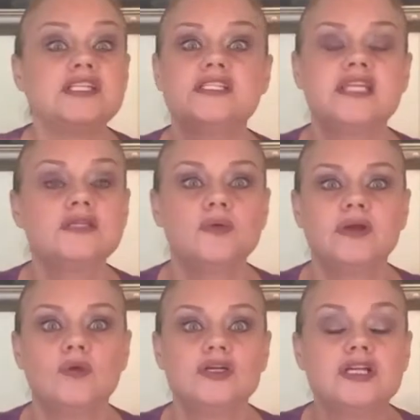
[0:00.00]
This
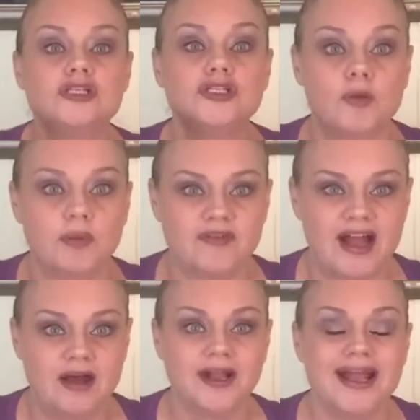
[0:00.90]
one was so
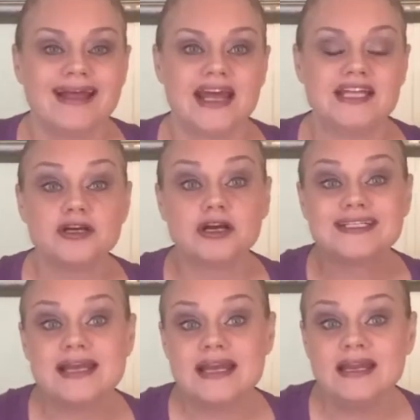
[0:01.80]
profound. They took
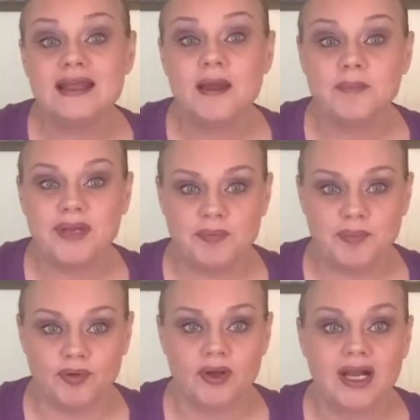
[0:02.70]
10
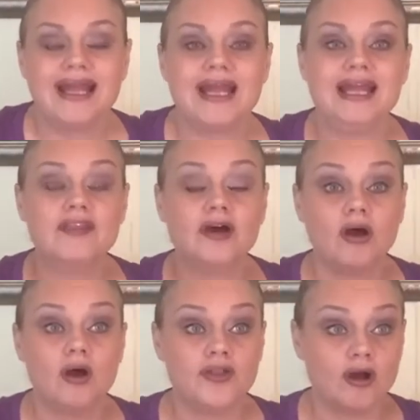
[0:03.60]
people in
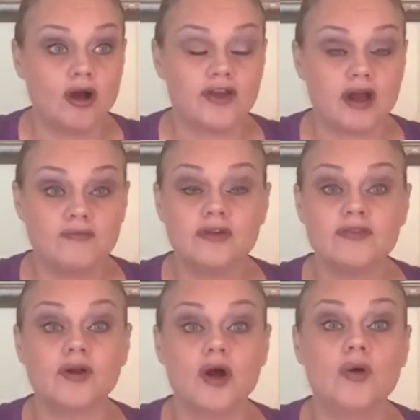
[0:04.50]
the comfort of
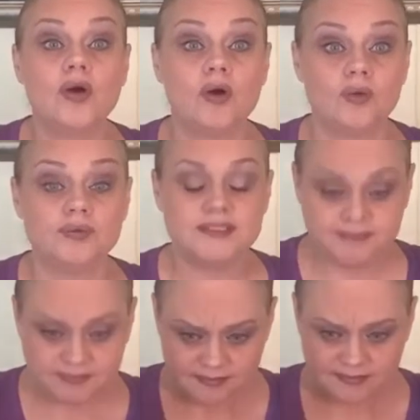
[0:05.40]
their own homes.
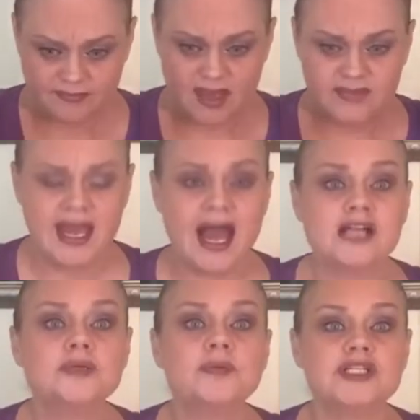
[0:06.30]
They
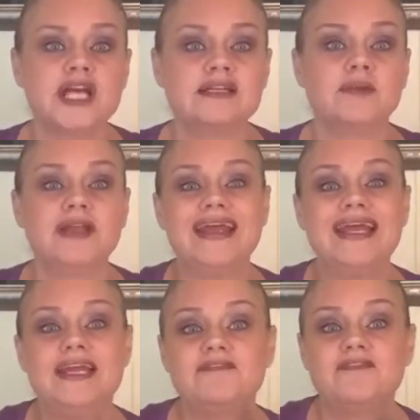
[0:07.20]
astral projected and they
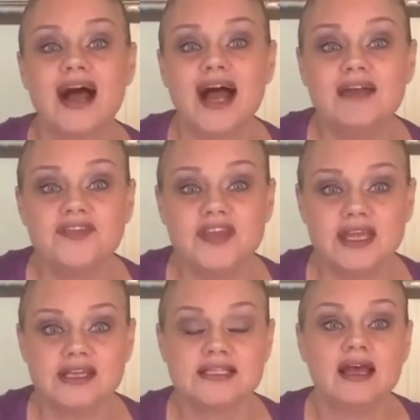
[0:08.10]
hid 5
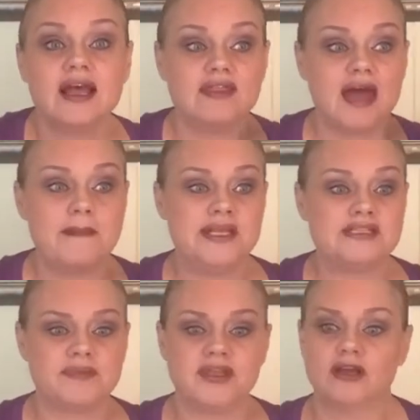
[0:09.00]
things that meant
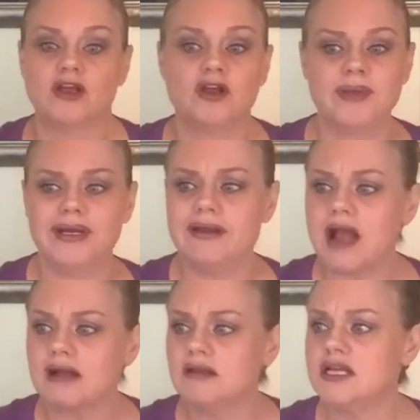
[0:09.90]
something. It could have been a
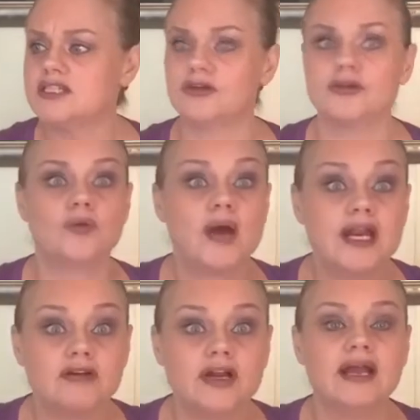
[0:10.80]
necklace or their
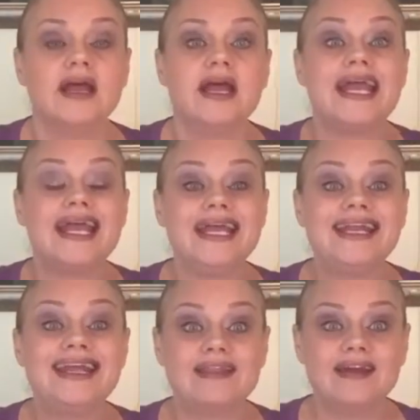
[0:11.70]
wedding ring
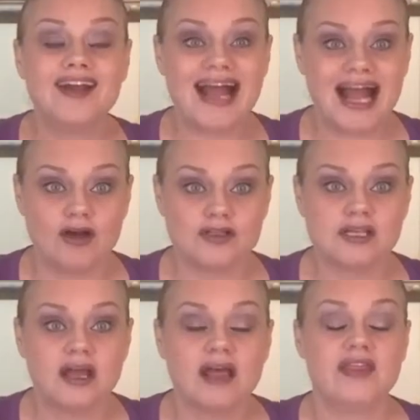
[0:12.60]
in their house.
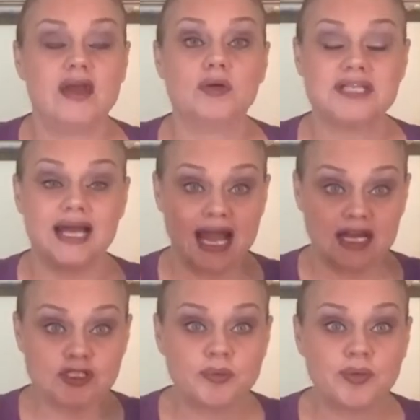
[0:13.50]
They were to
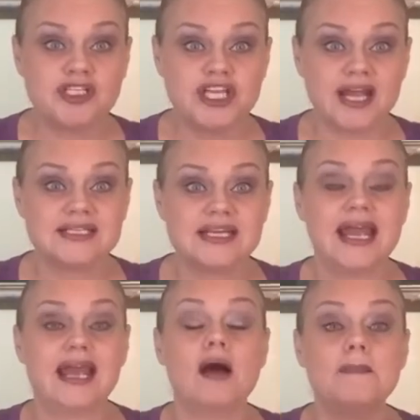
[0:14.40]
astral project
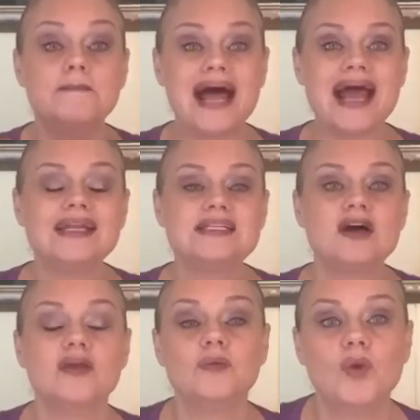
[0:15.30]
and come back and
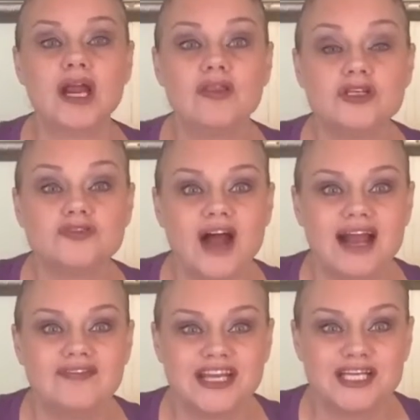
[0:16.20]
tell them where those
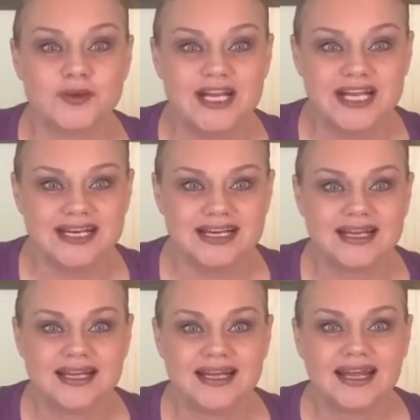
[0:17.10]
5 things were hidden.
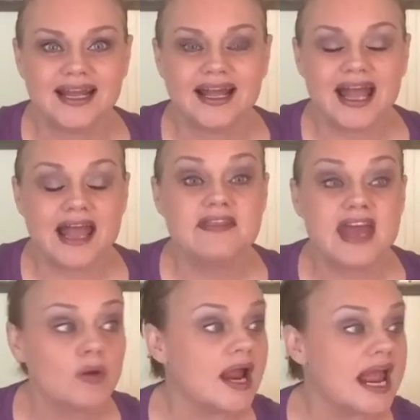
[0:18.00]
And they
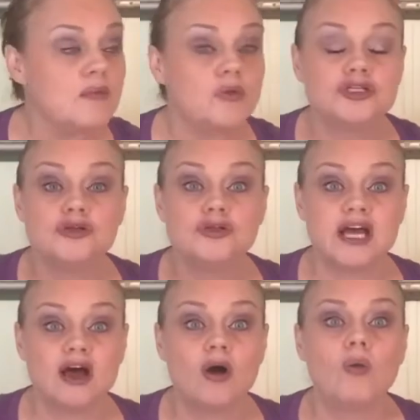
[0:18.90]
were able to
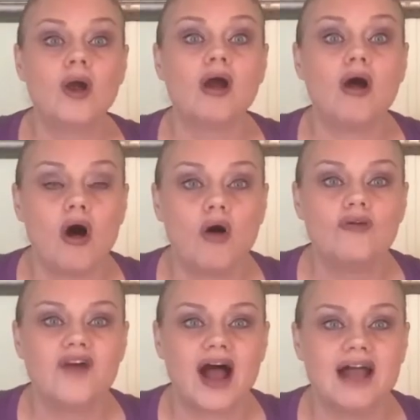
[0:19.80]
tell where all
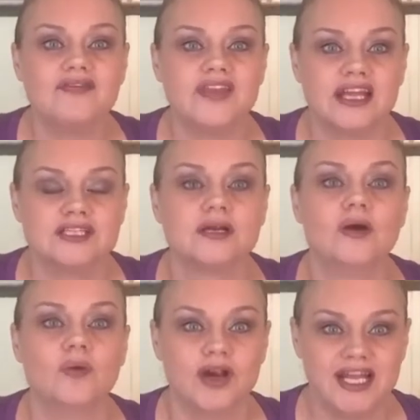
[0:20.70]
5 things
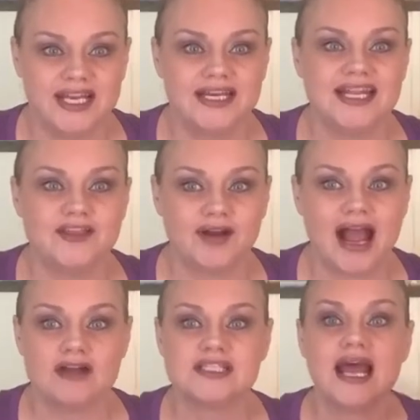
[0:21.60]
were hidden in their
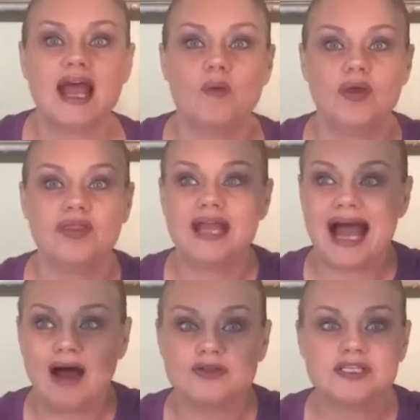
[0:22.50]
house
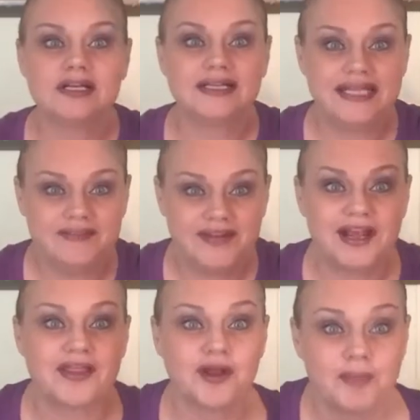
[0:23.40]
without leaving
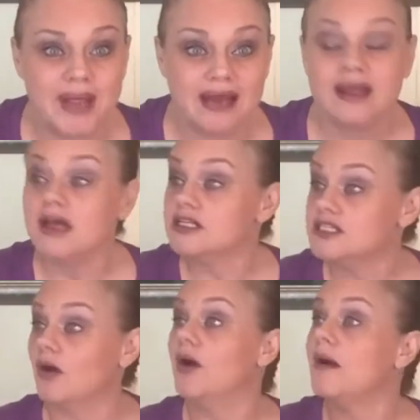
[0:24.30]
their bed.
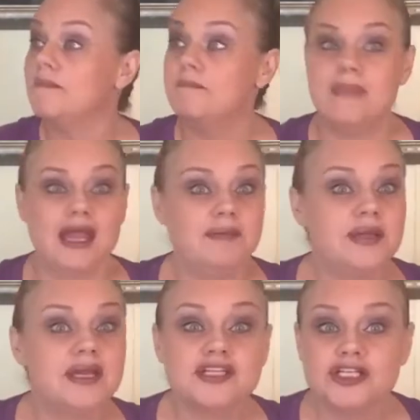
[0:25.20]
So
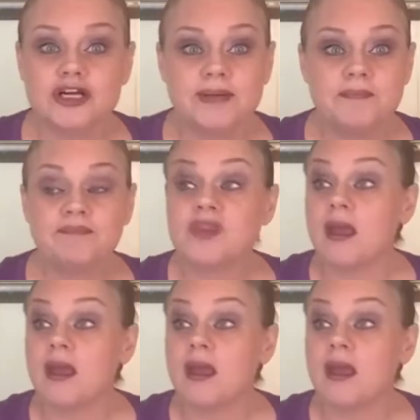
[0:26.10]
maybe it's a dream.